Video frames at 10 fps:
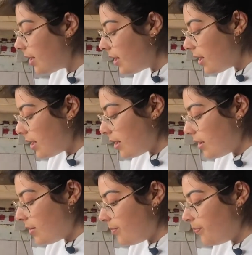
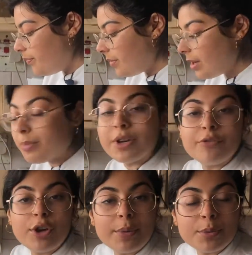But if you
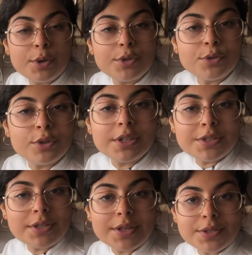can't be bothered doing this,
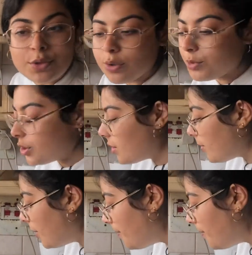that's an option as well.